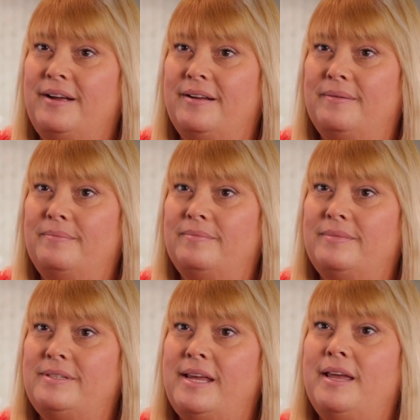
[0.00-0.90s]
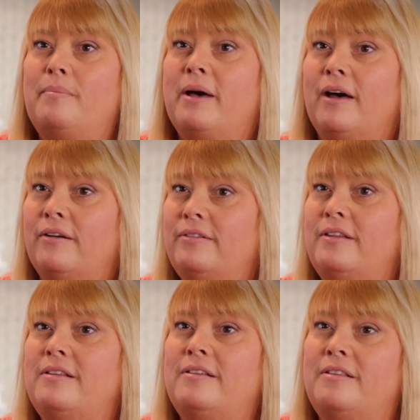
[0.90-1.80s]
um, say about
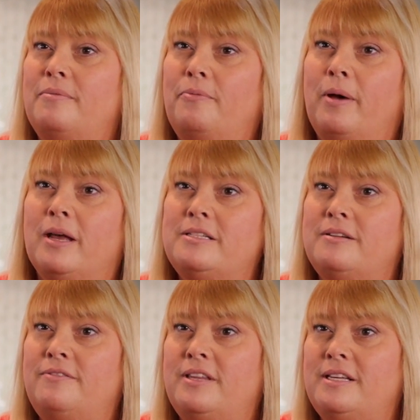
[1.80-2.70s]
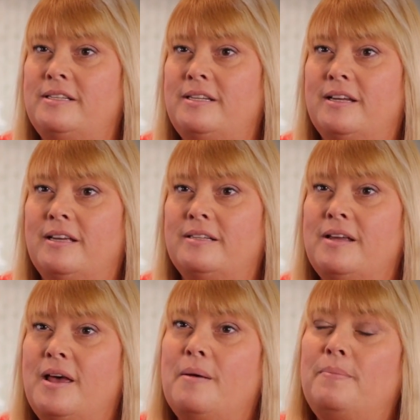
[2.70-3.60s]
the, the positive things he does,